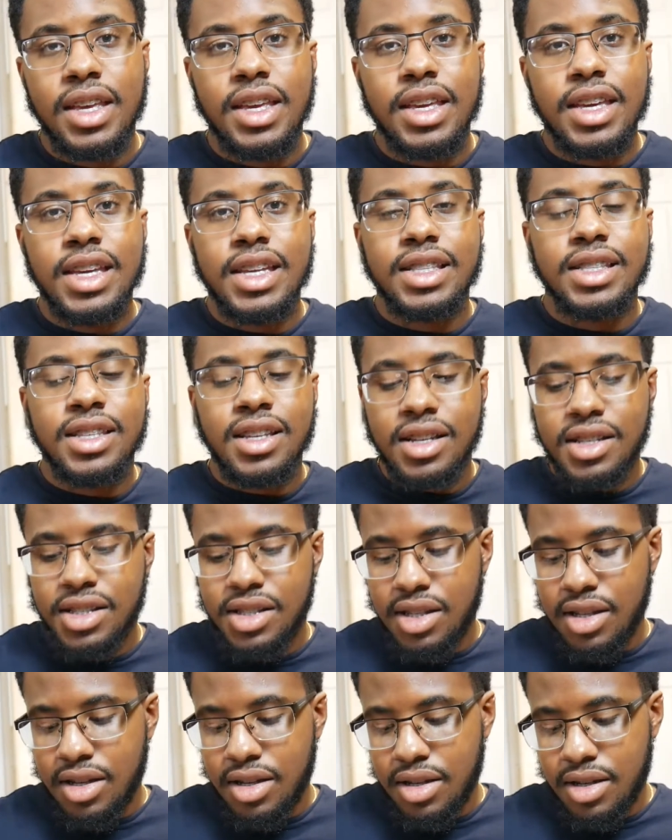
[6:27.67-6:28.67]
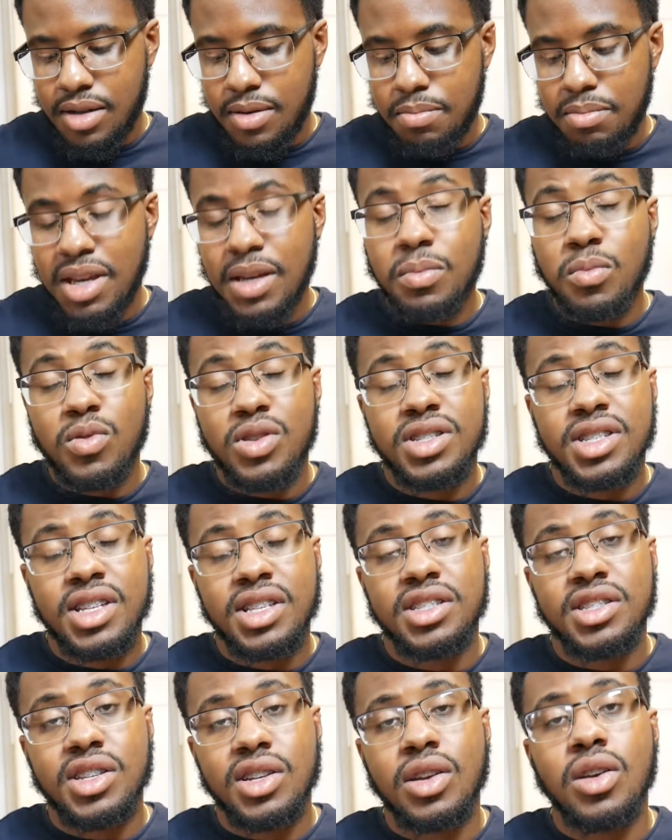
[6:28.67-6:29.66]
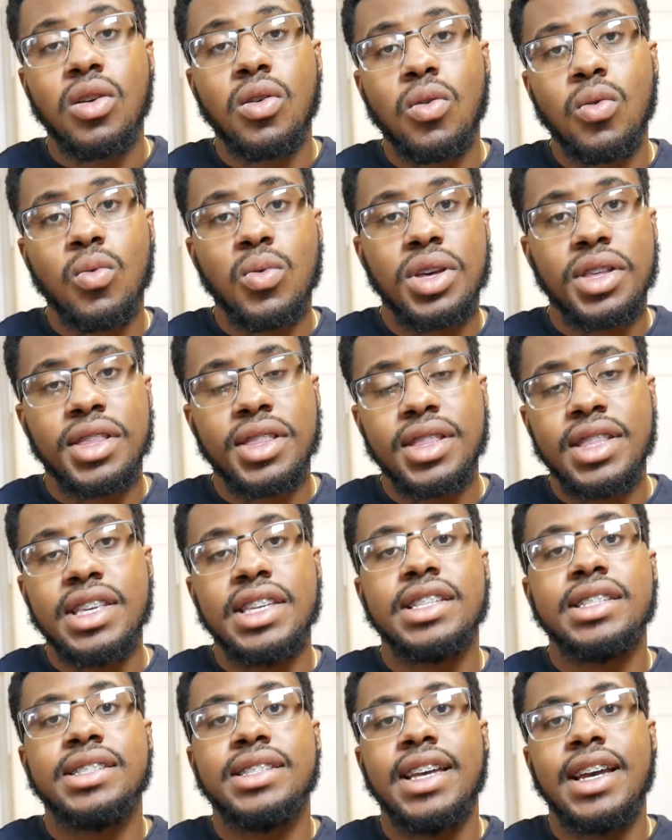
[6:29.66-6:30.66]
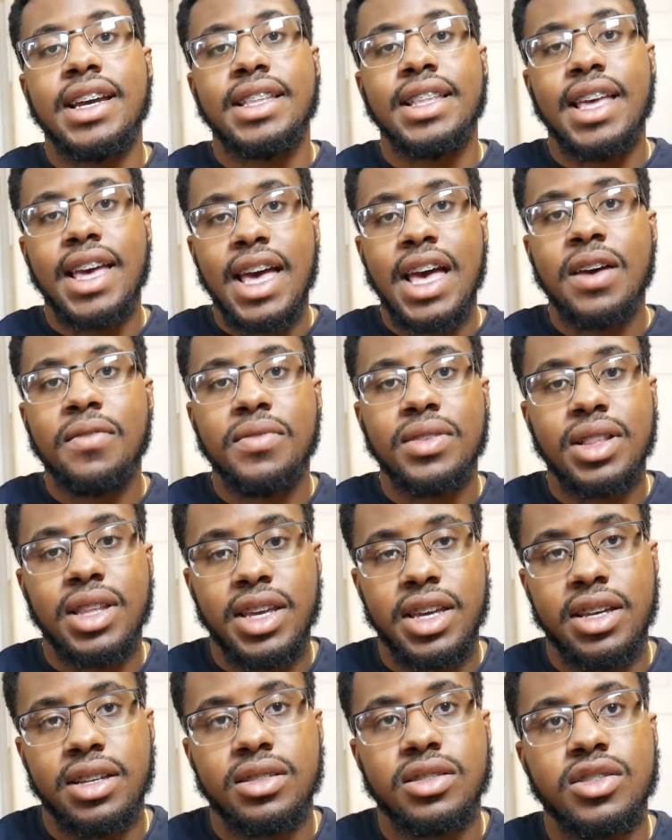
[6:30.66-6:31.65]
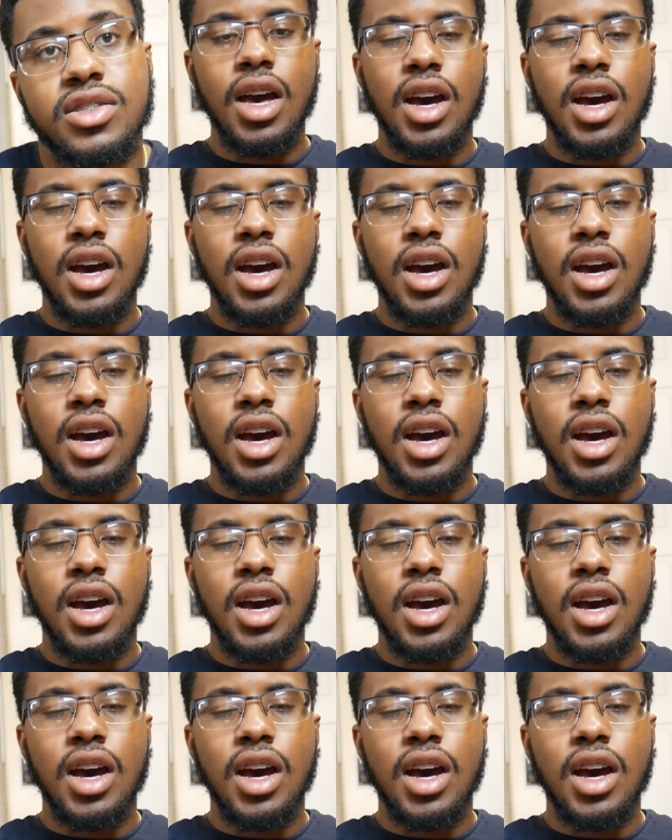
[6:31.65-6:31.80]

it does make more sense to go with the debt Avalanche.